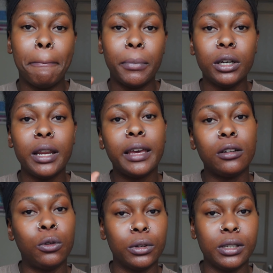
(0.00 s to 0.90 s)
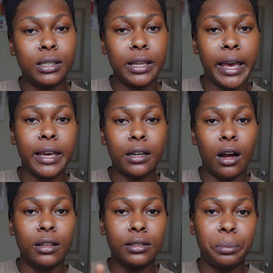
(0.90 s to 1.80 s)
put a corset
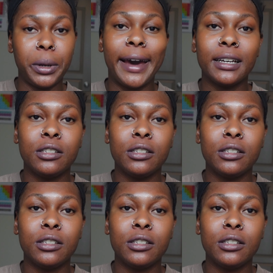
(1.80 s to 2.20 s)
on the back.